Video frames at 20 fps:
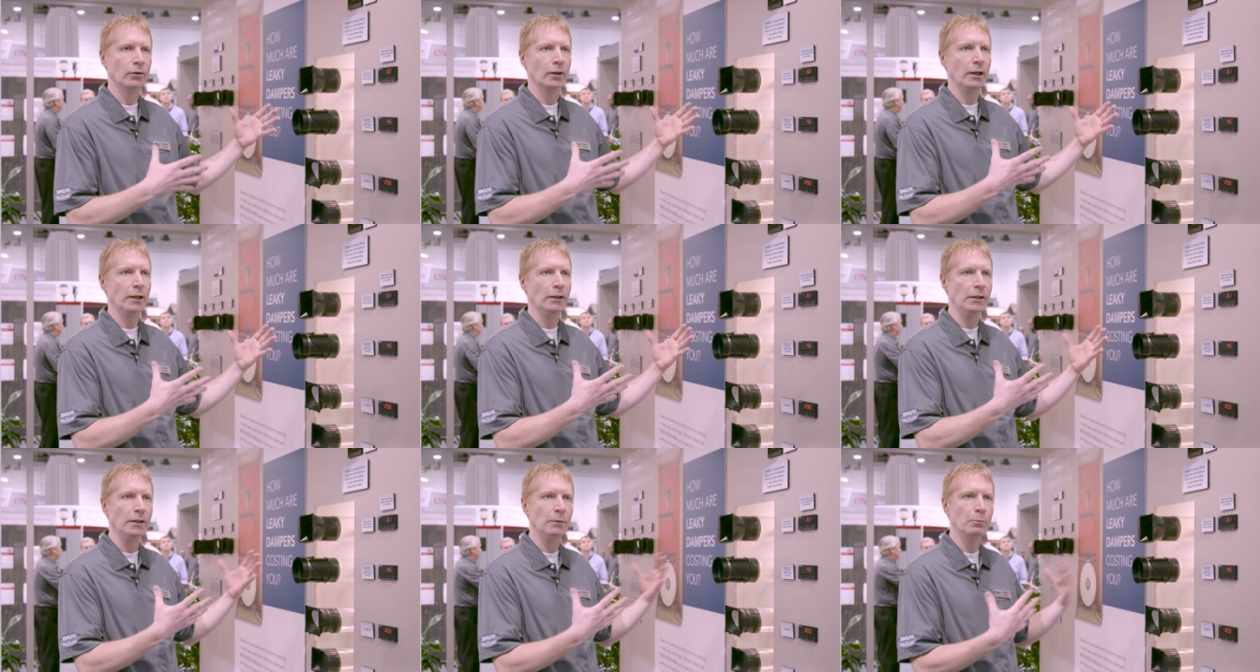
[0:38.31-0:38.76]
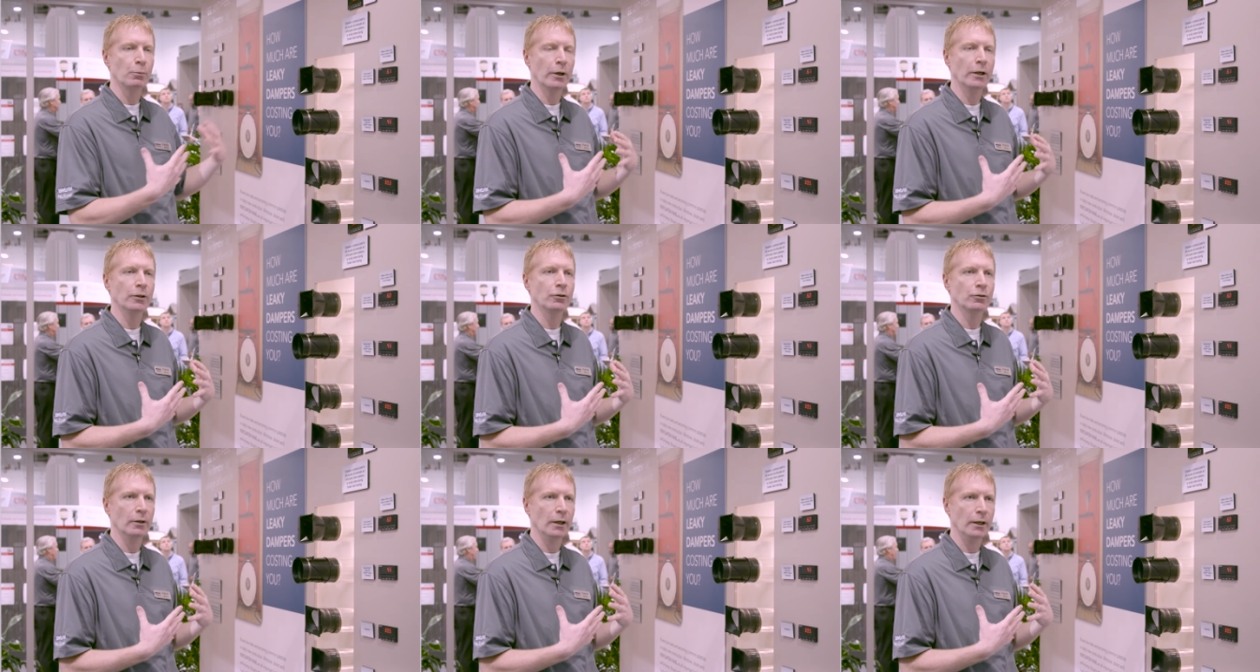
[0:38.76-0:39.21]
they
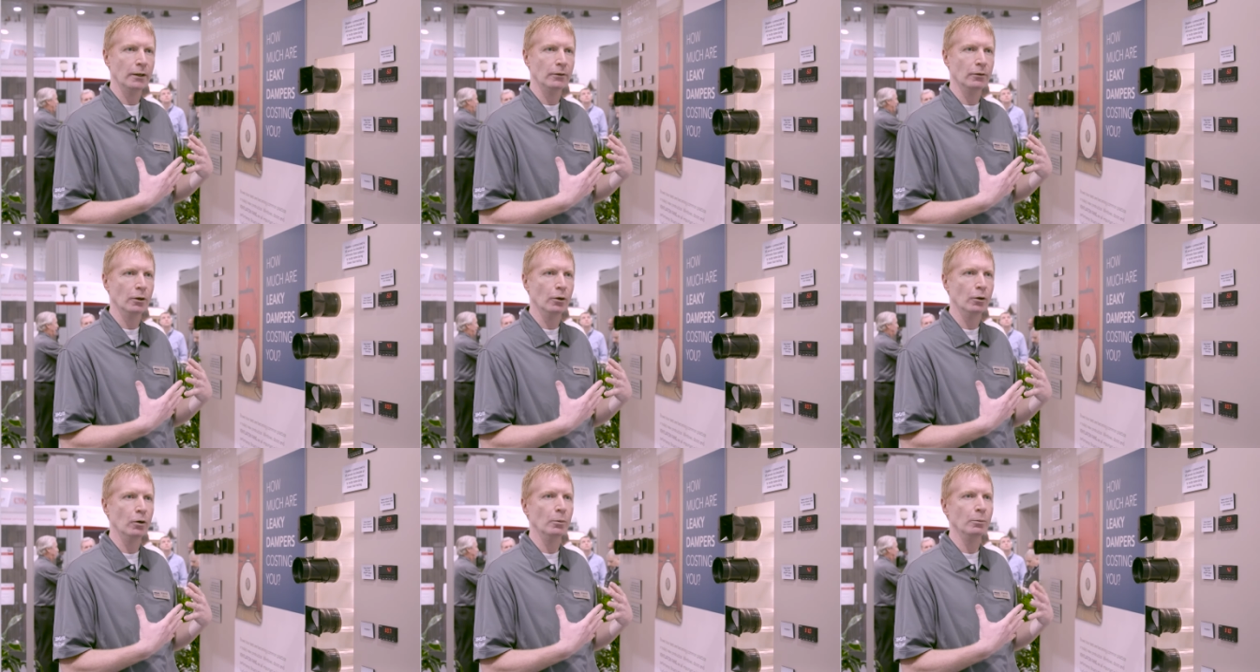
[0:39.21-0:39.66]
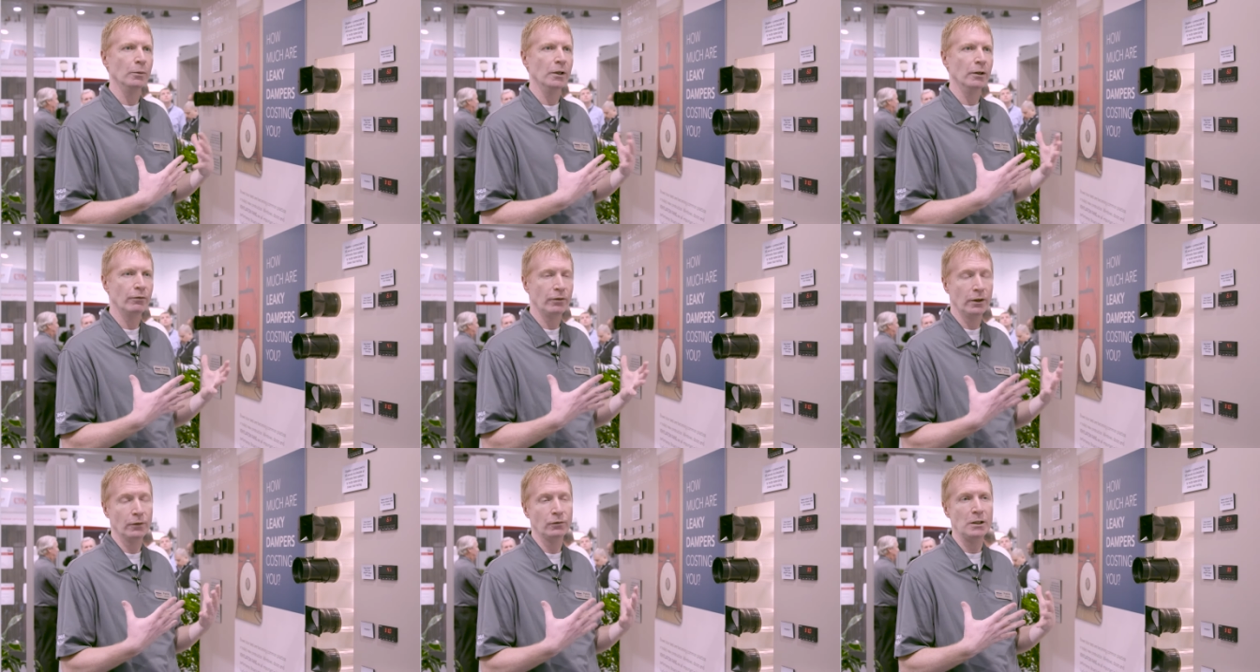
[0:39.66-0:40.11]
depressurize the home to
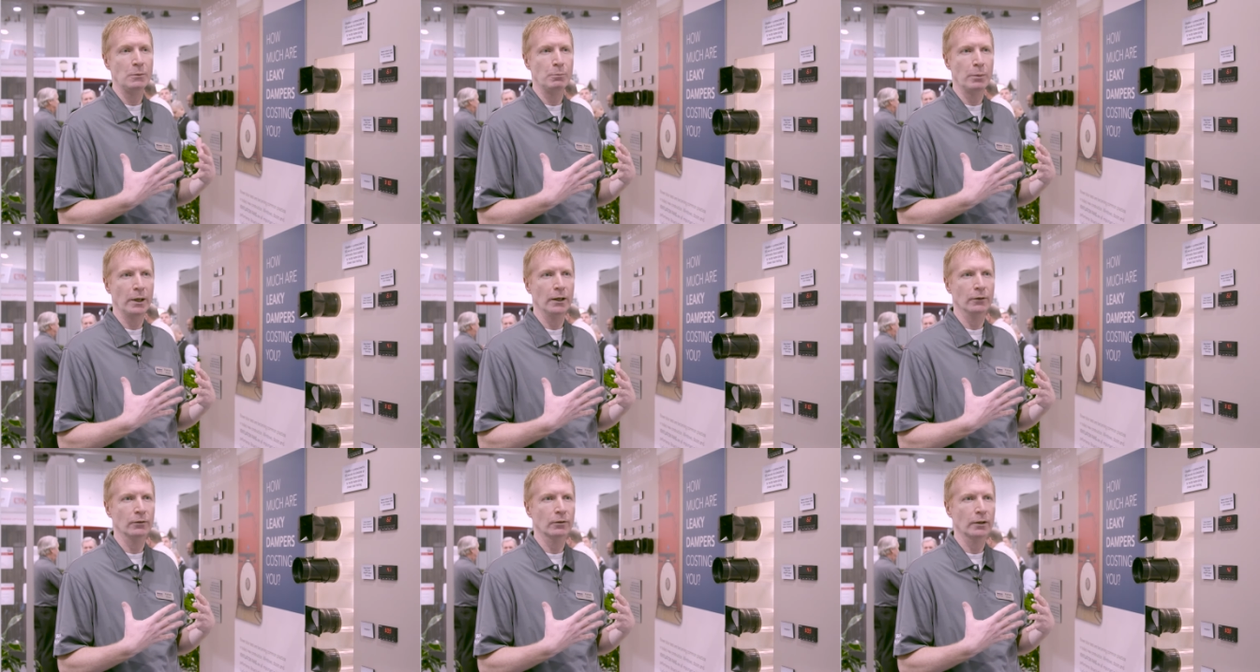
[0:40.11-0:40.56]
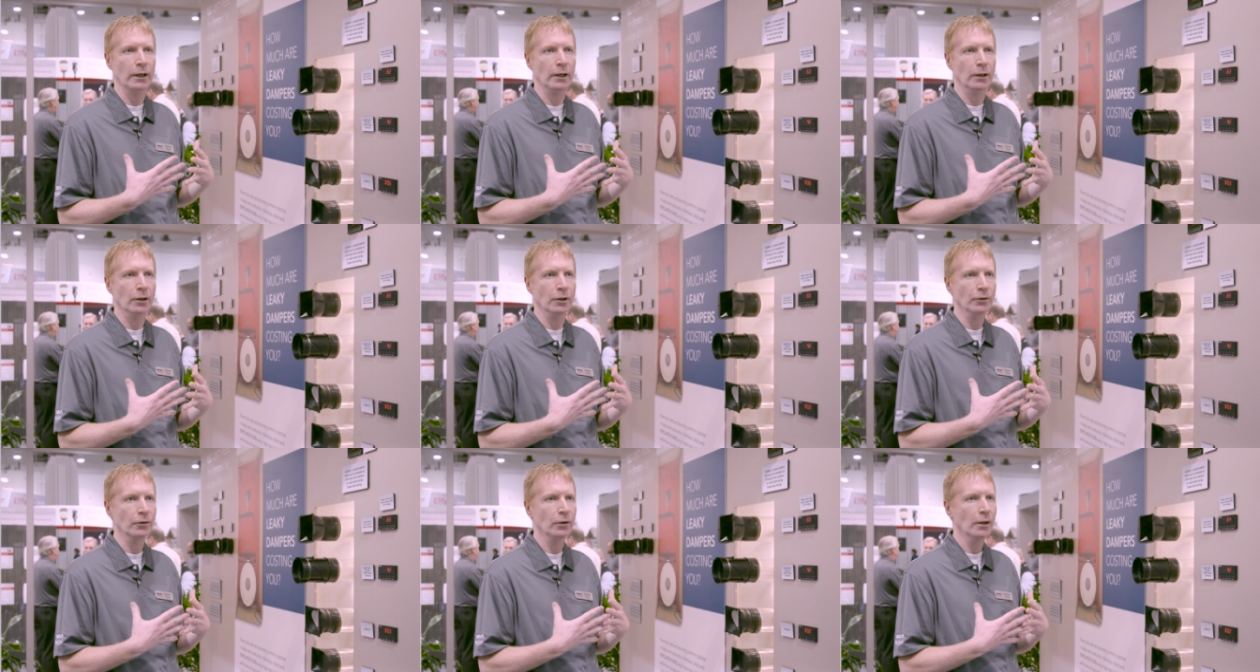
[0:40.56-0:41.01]
50
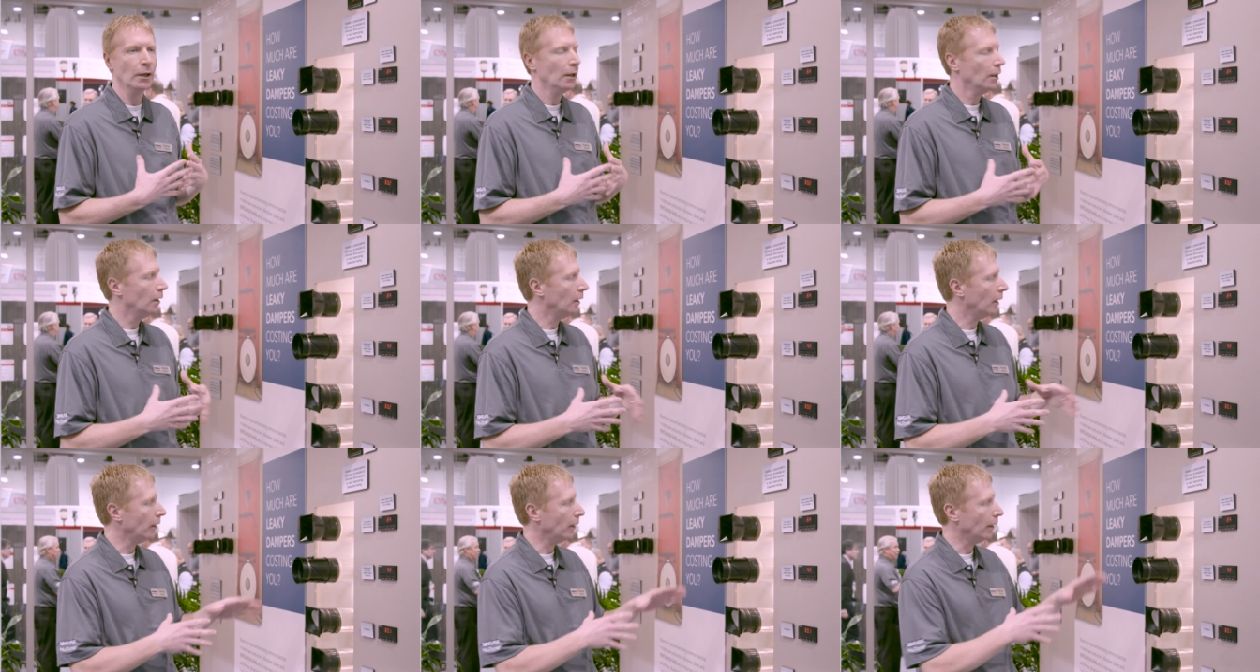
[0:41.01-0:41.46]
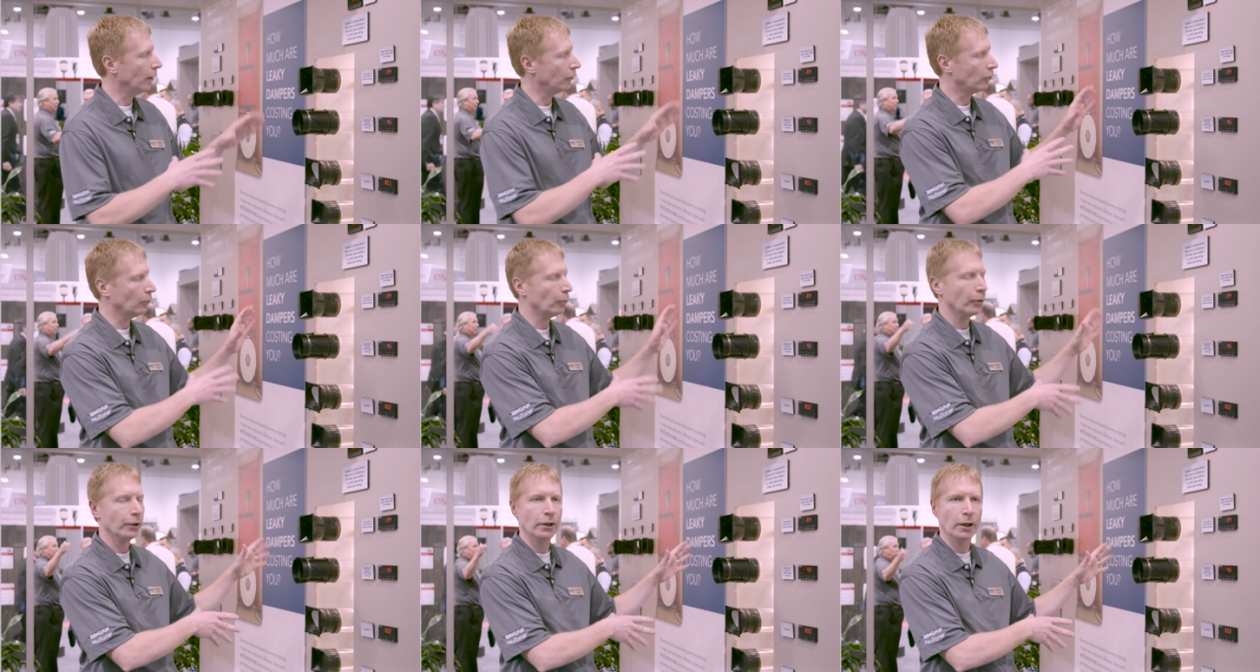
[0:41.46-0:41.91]
pascals, and that's
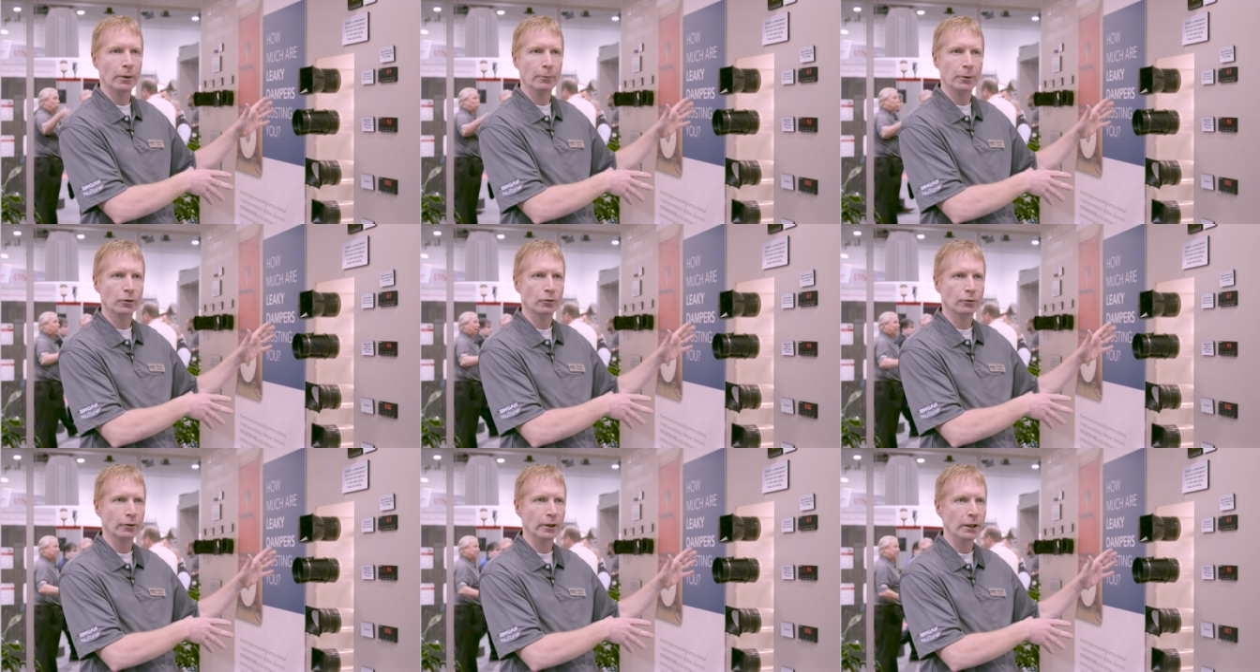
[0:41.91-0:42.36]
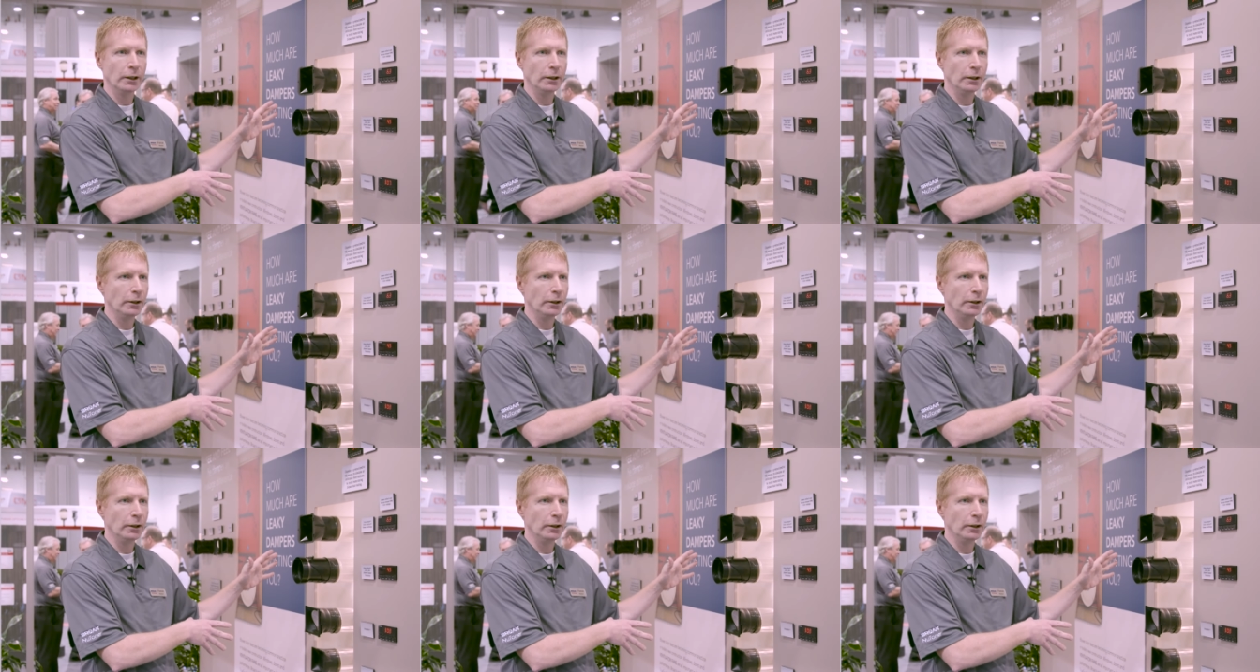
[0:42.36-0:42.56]
what we're demonstrating